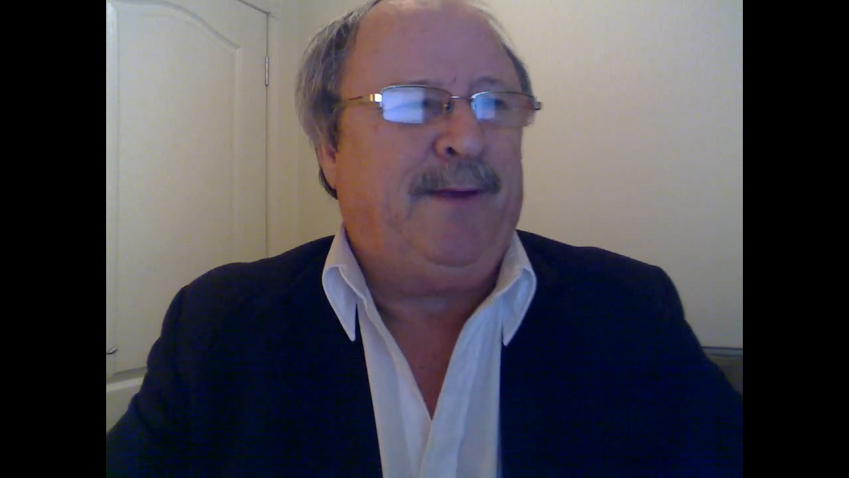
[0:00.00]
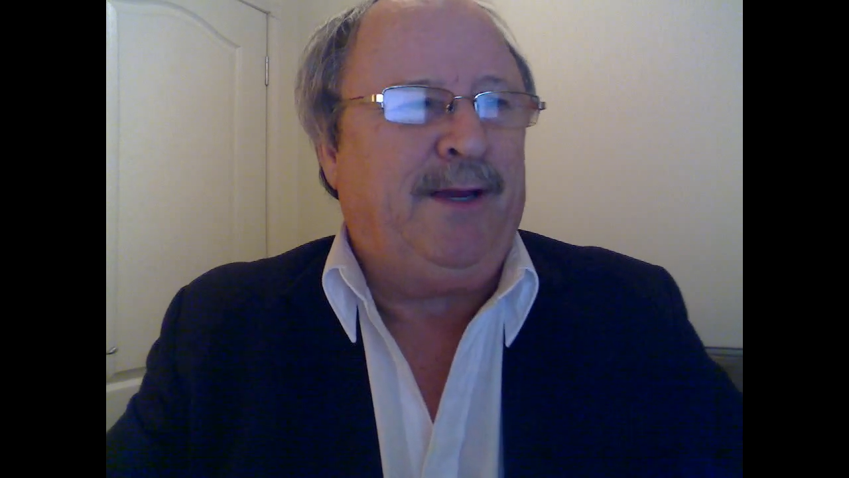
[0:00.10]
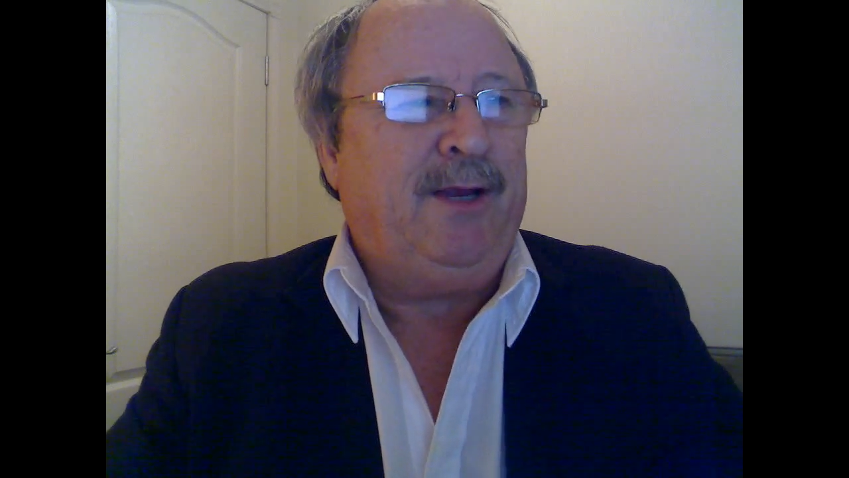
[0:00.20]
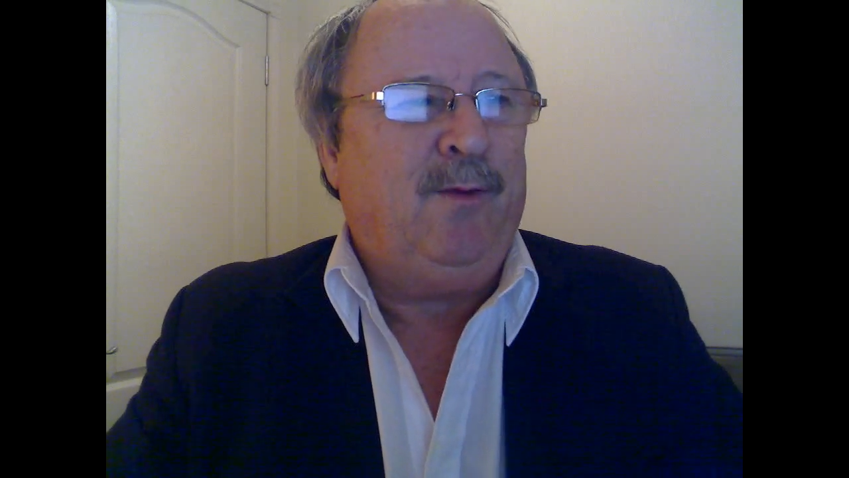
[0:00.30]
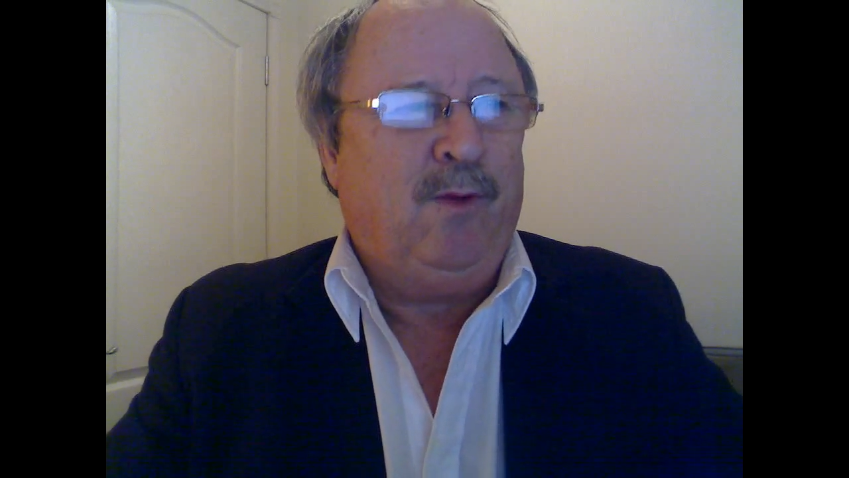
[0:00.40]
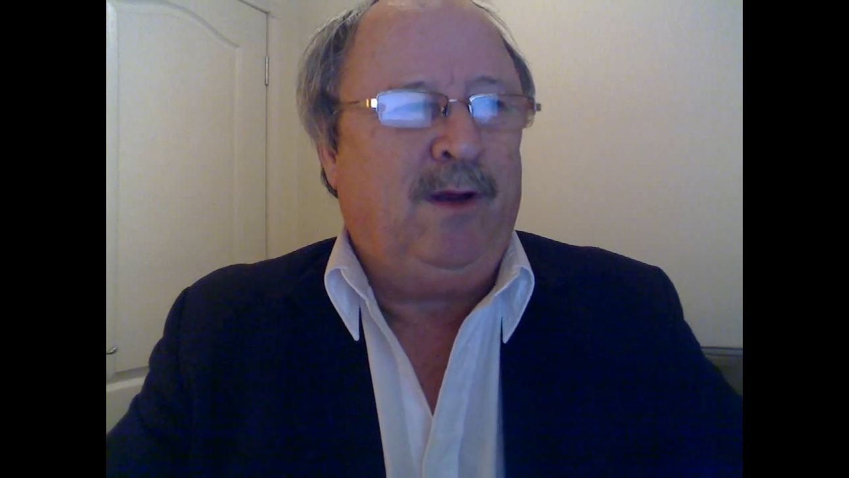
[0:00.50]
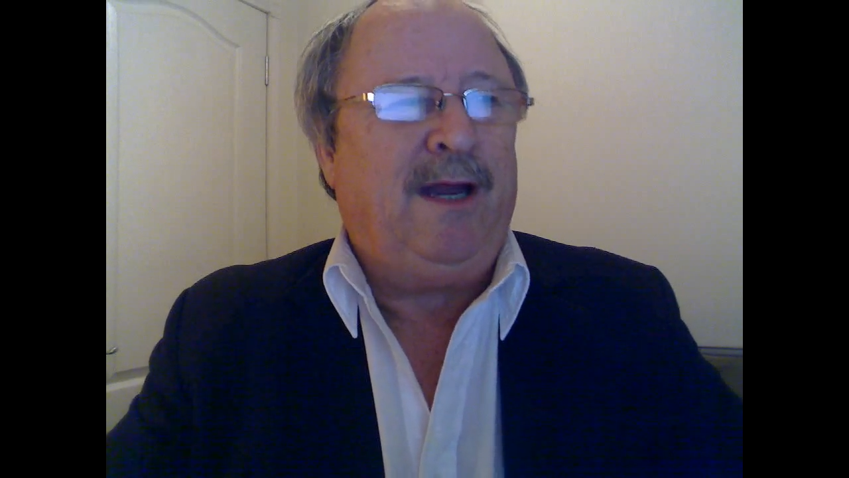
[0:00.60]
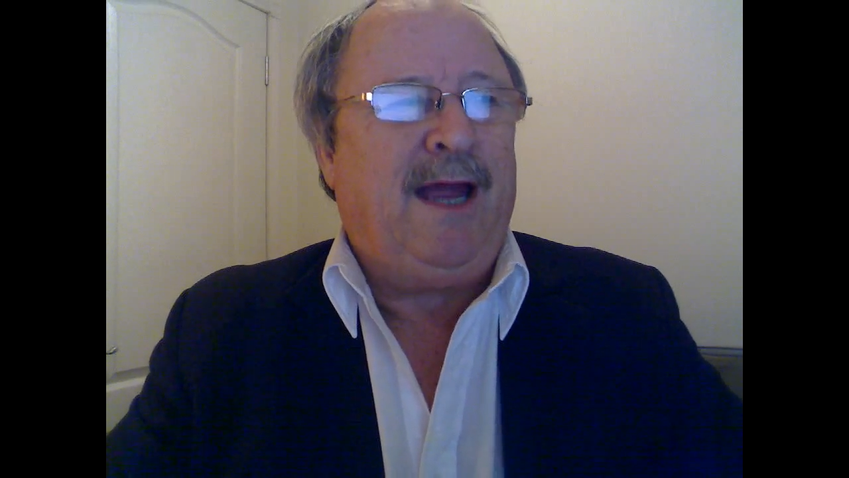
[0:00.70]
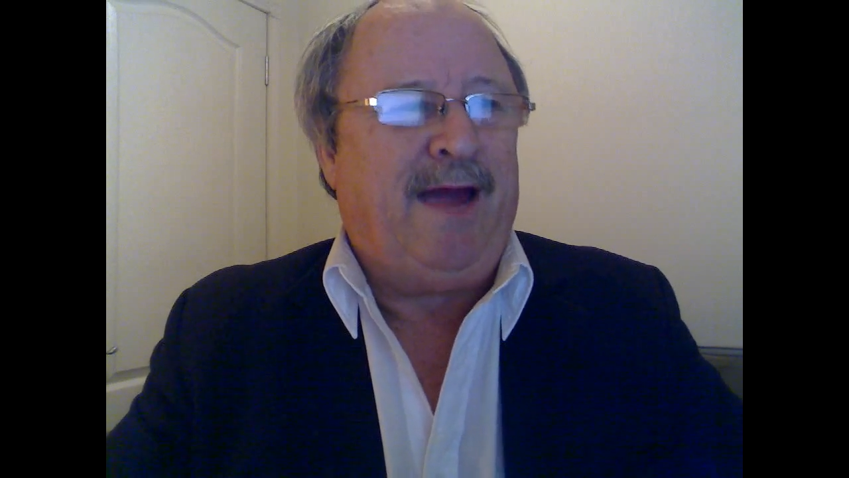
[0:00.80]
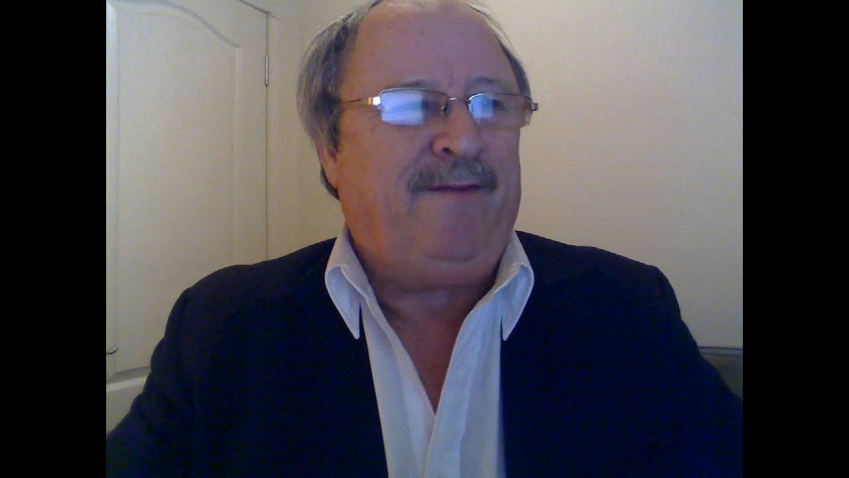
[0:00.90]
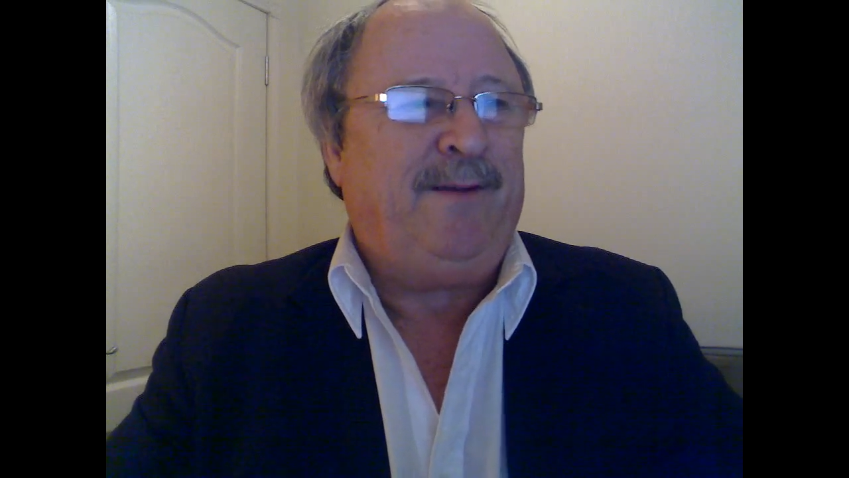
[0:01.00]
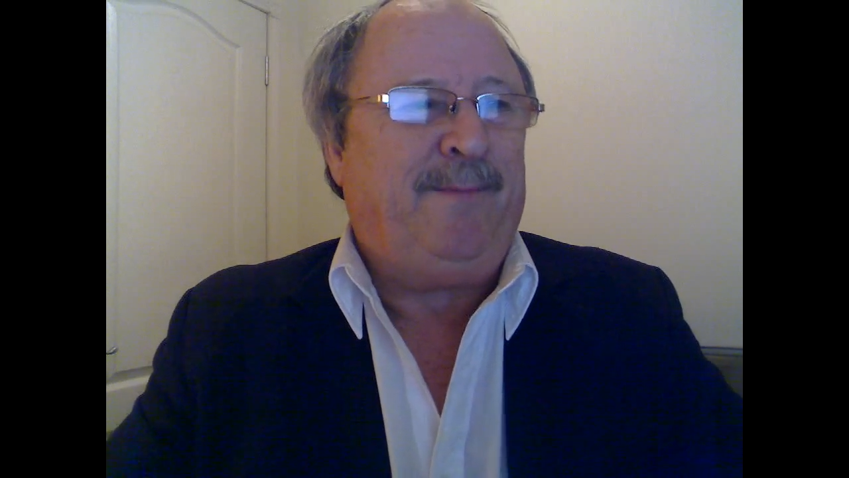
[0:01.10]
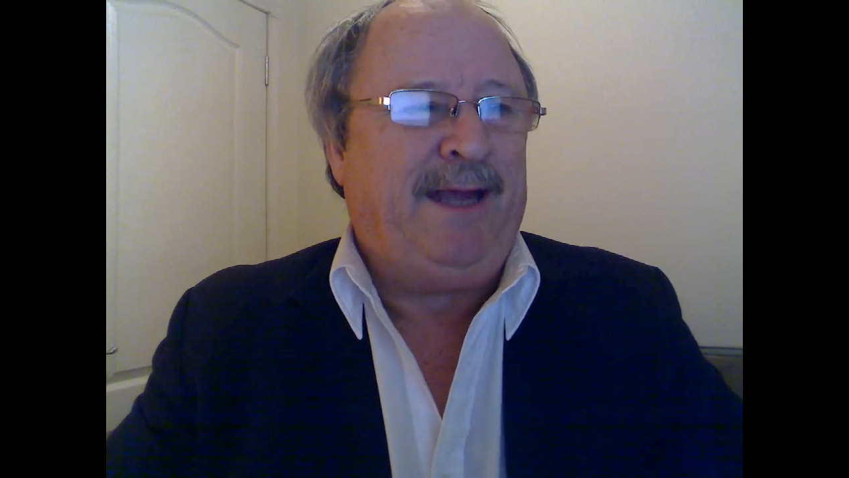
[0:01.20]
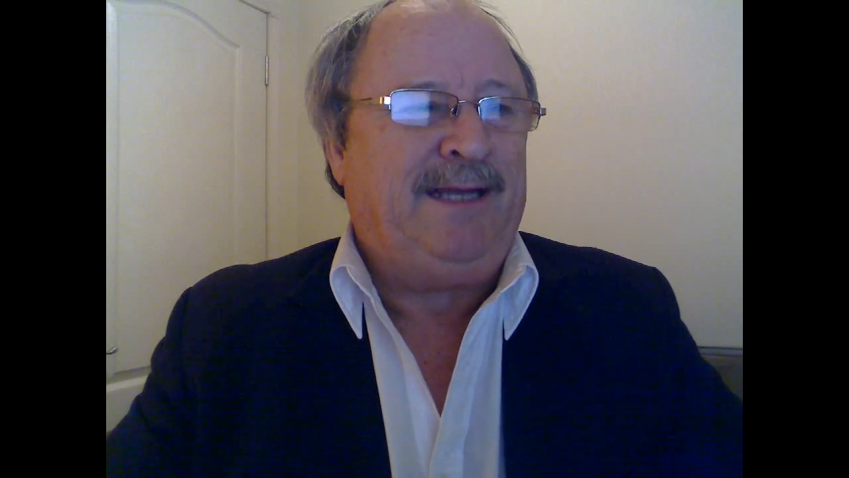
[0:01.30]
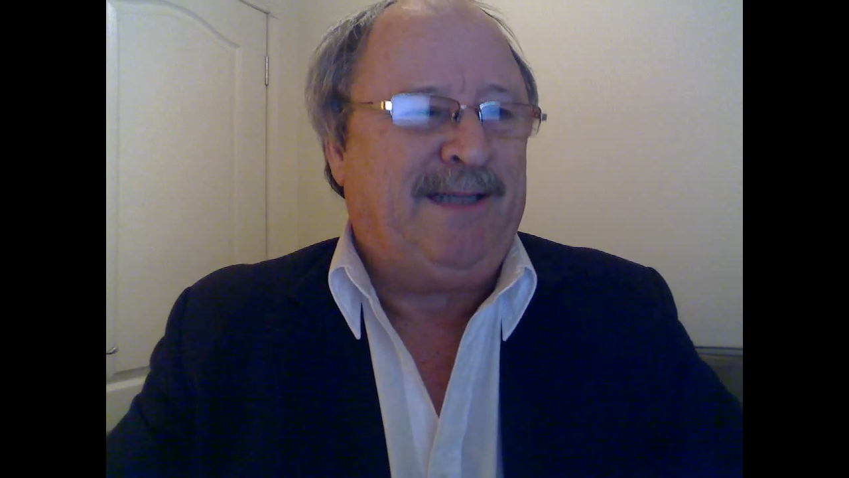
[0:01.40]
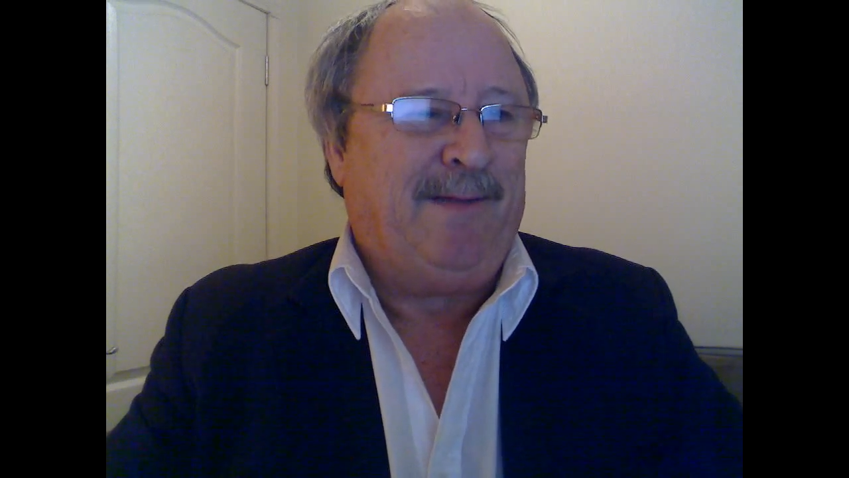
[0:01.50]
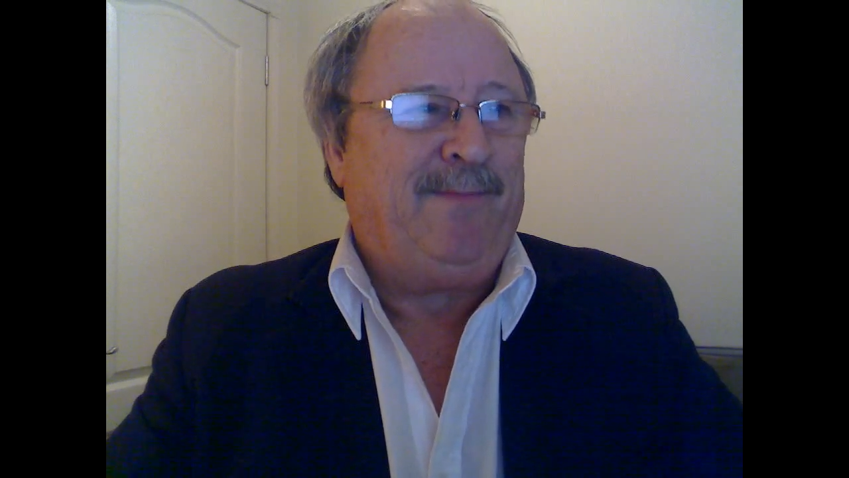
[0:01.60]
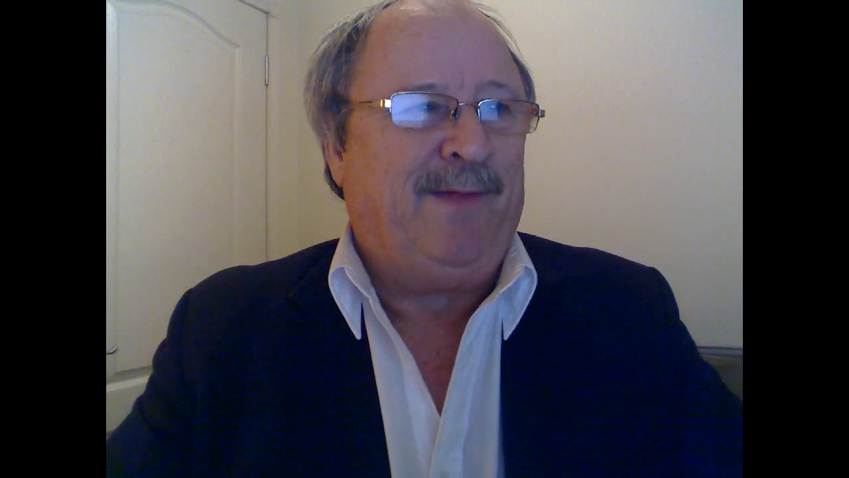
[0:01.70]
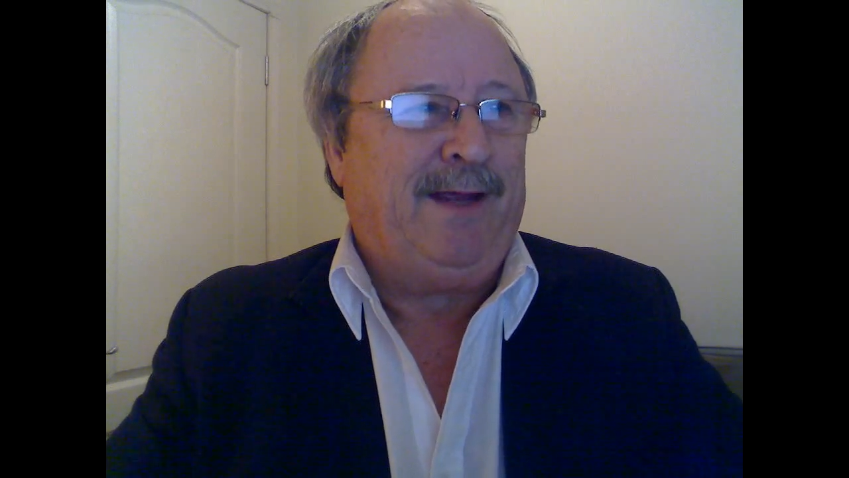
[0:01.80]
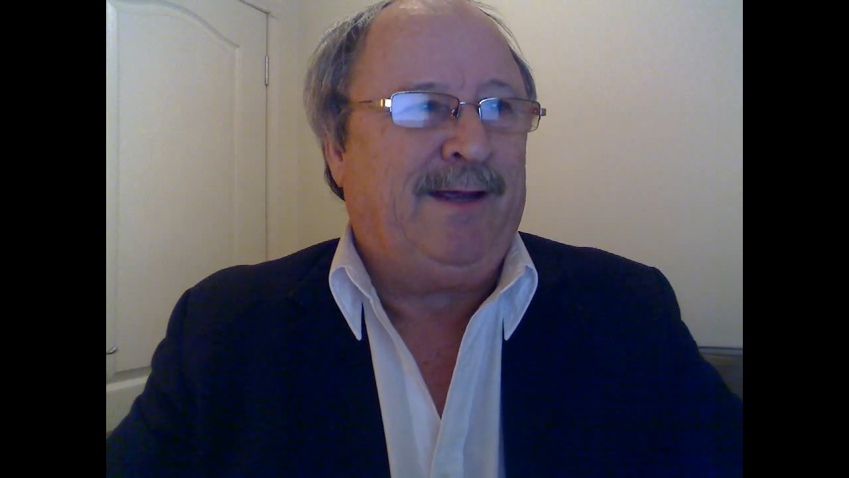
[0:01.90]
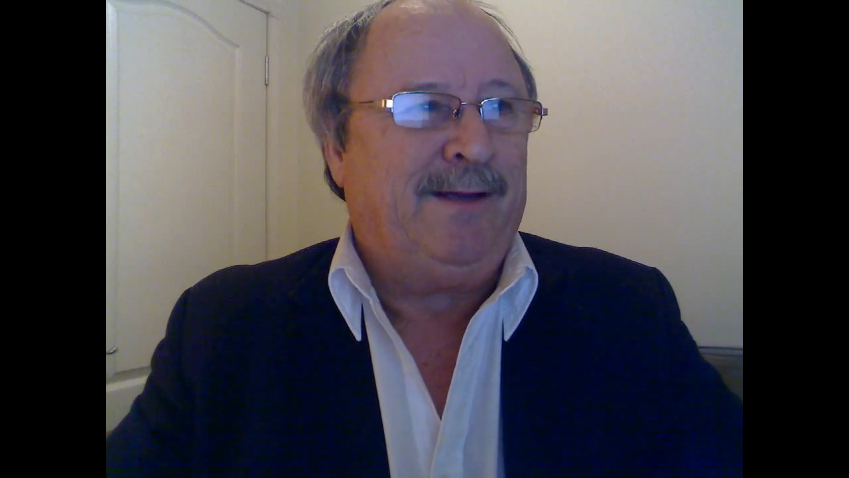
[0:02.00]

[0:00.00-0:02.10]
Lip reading: But you will have to pay something.